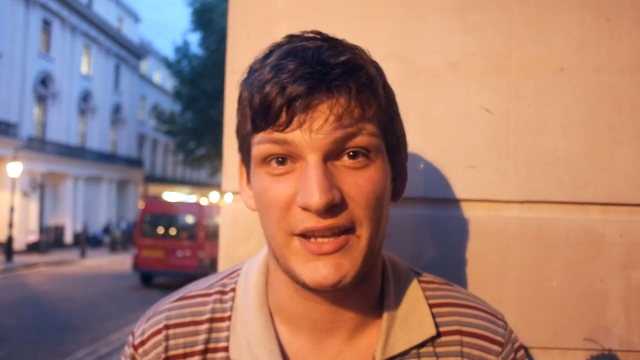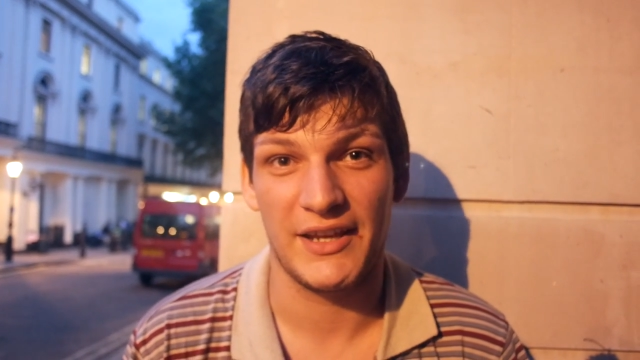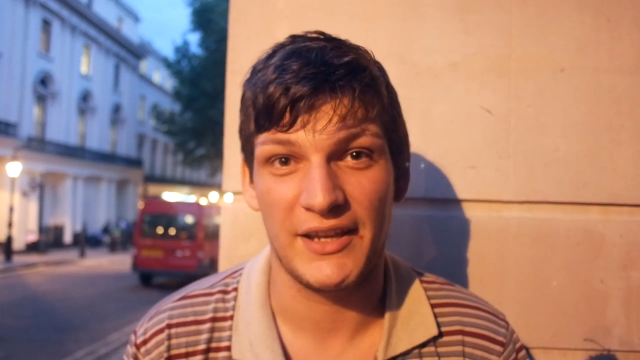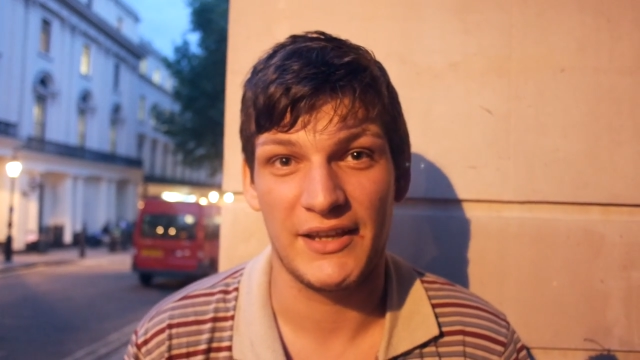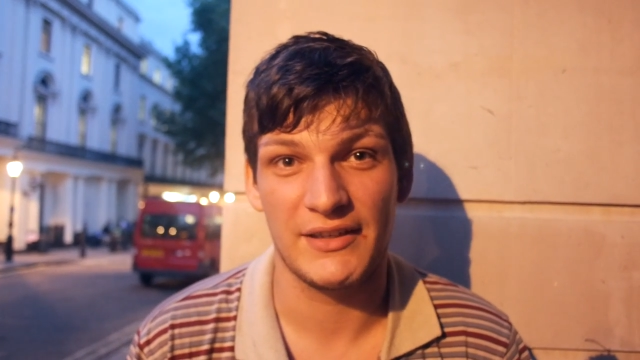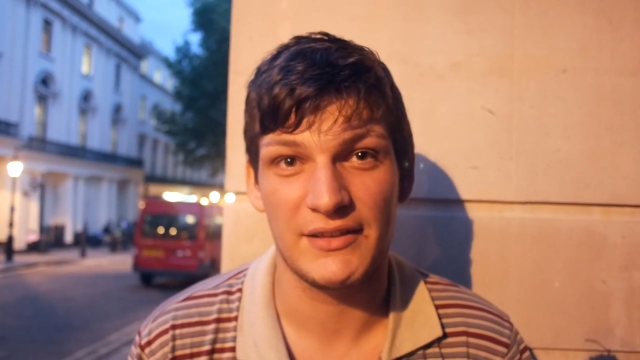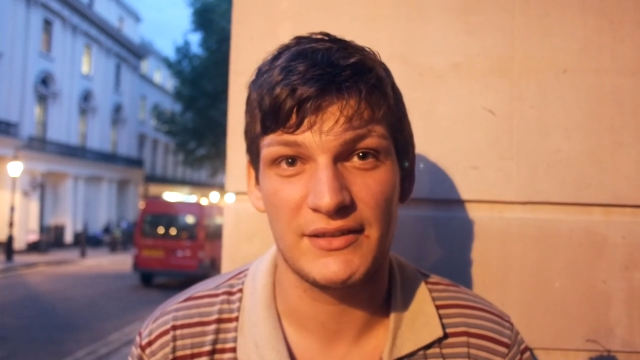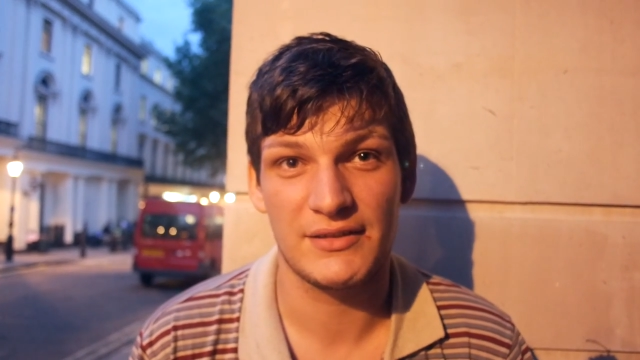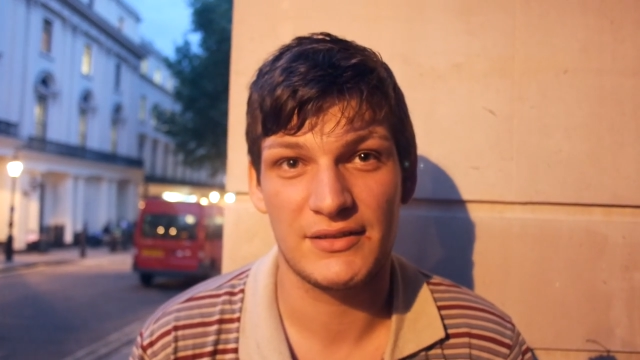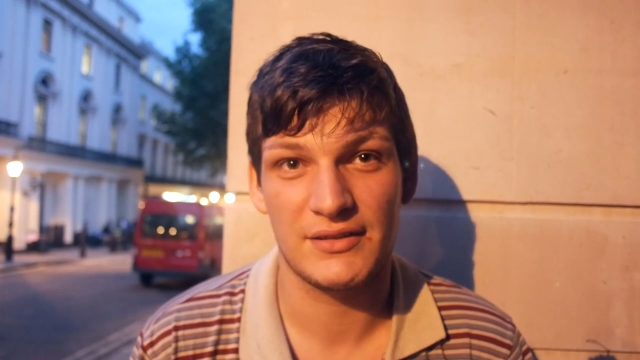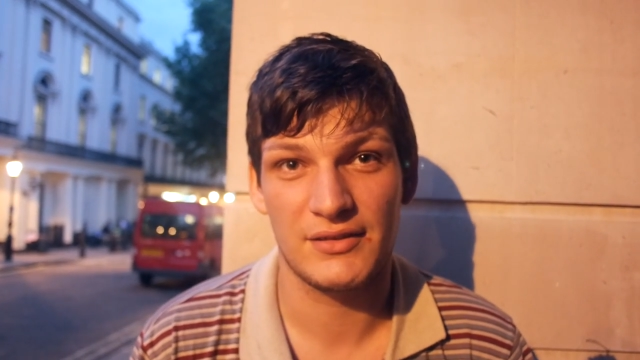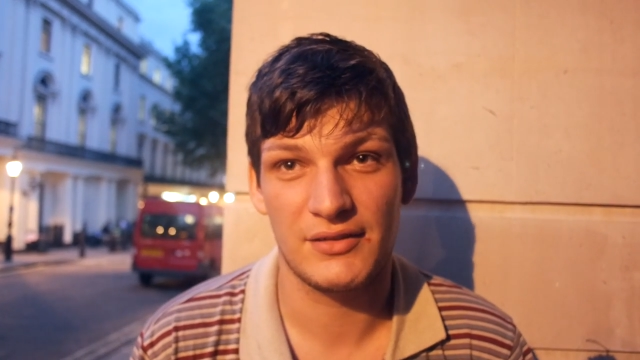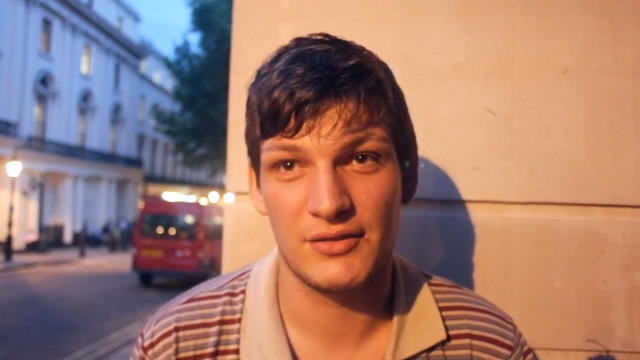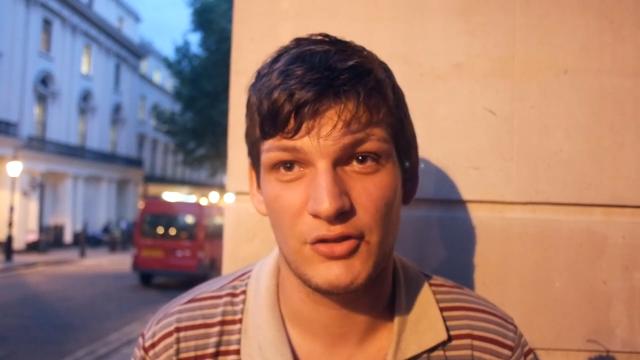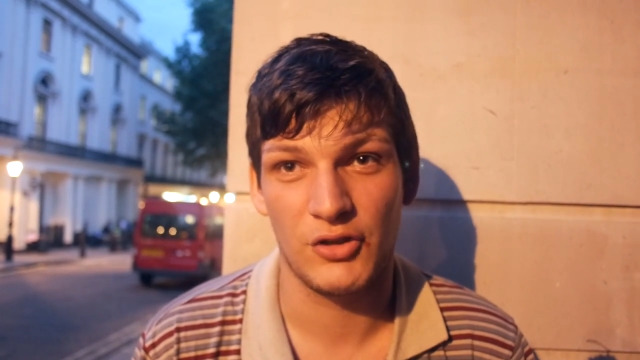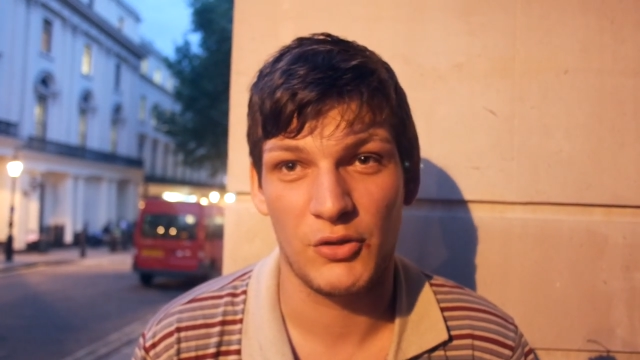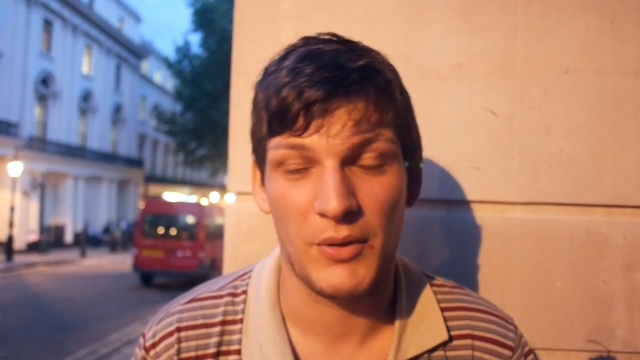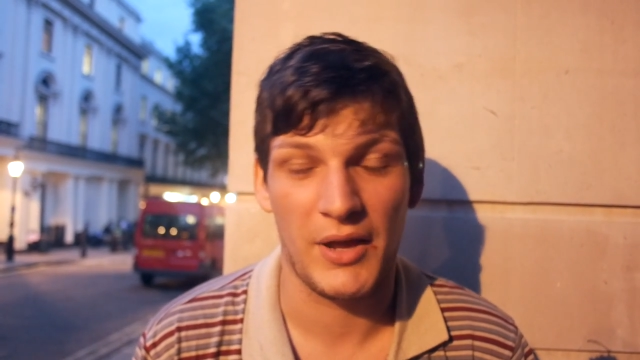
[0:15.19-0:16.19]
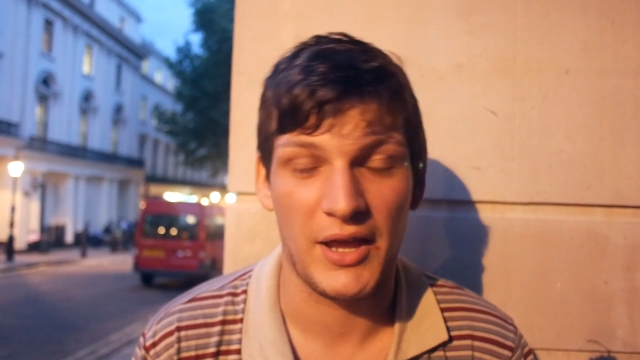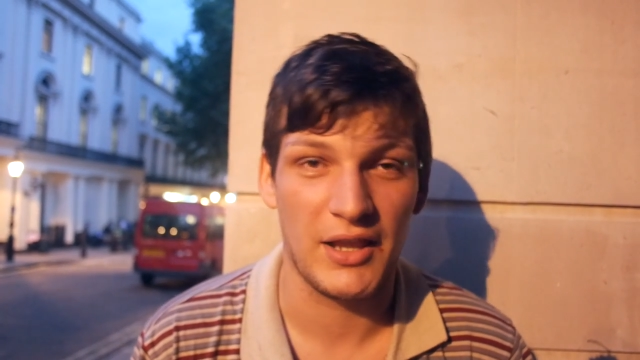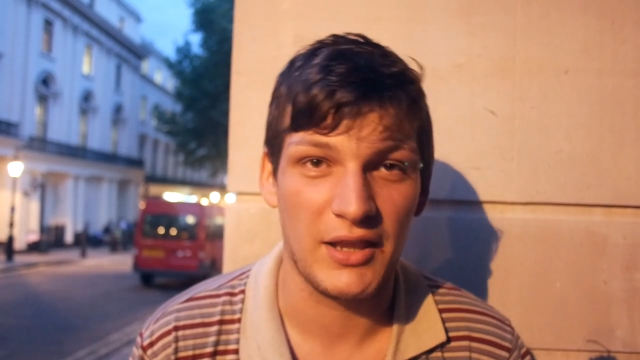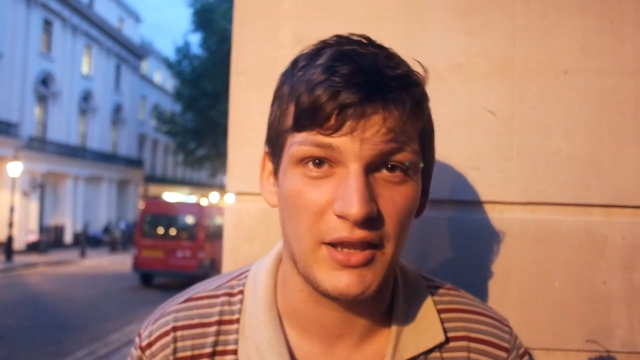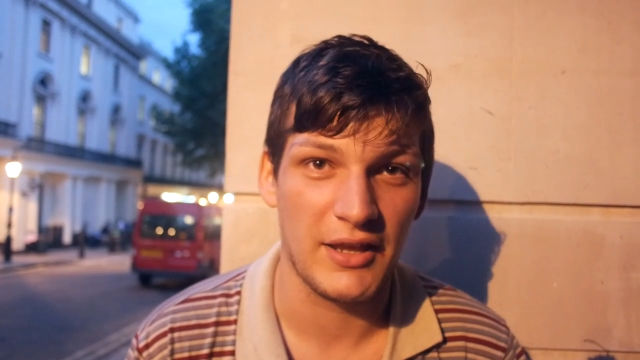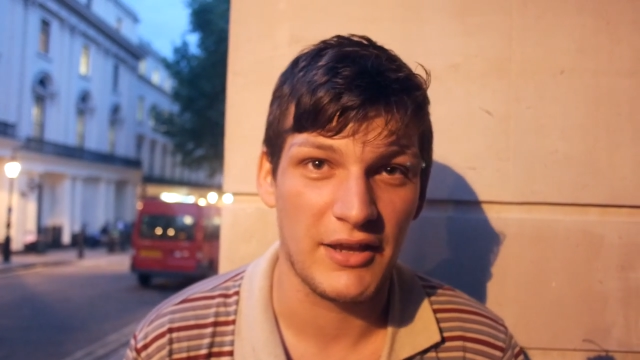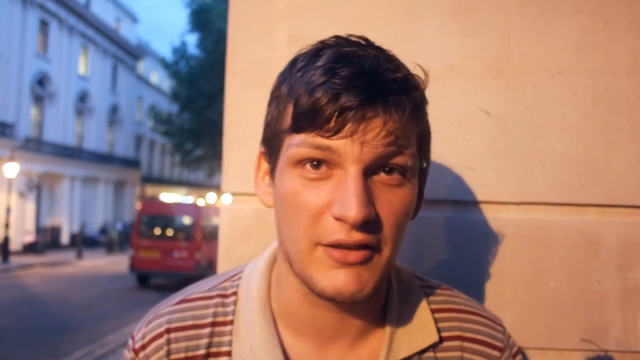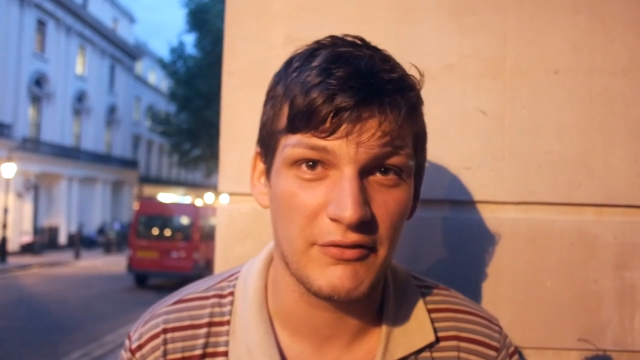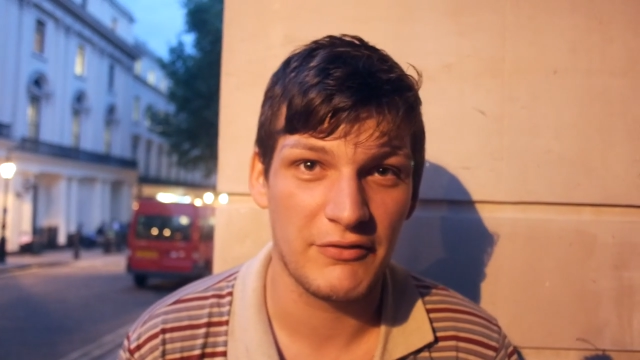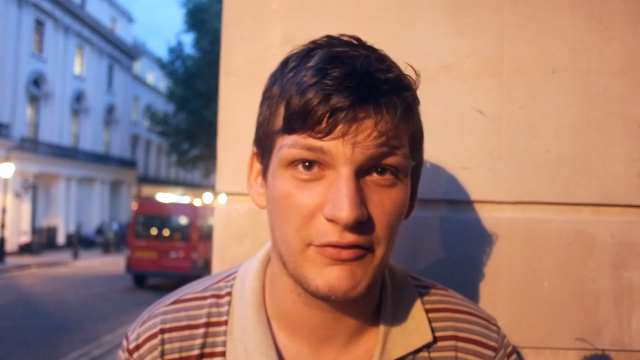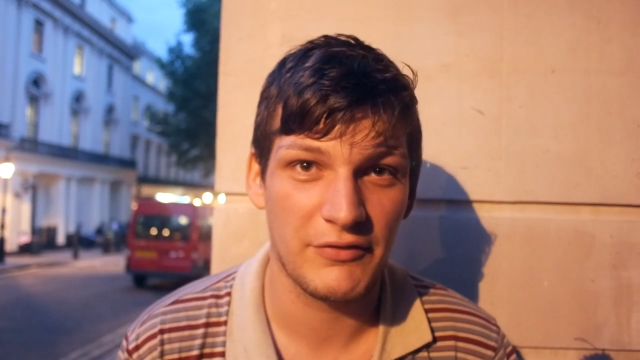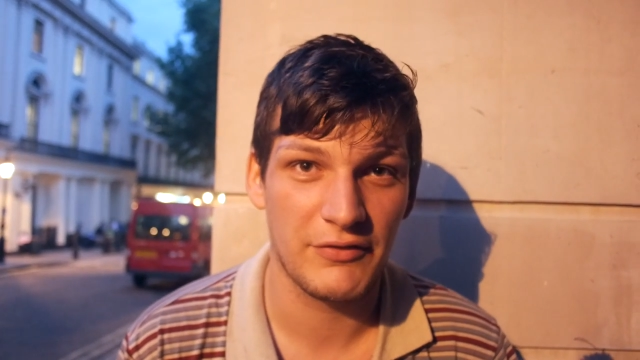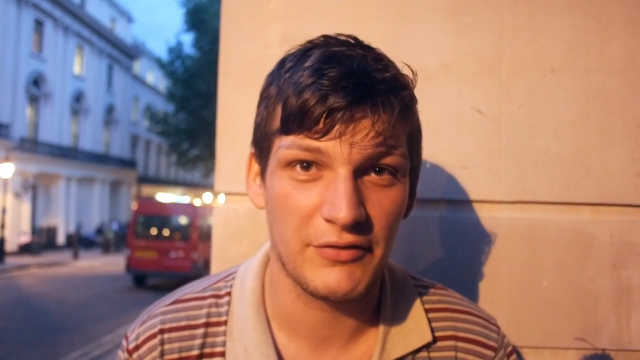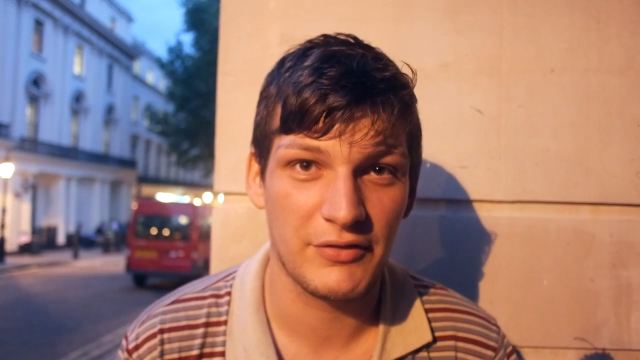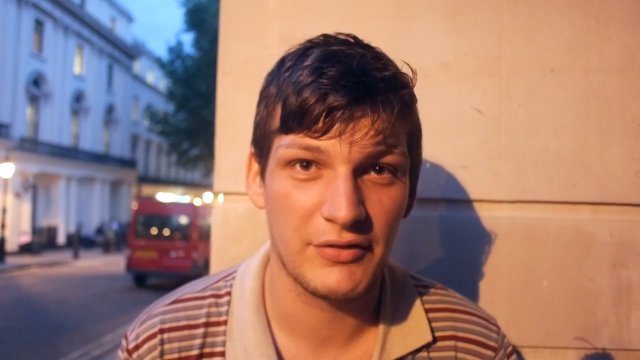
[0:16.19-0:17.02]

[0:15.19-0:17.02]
days, nowhere to live,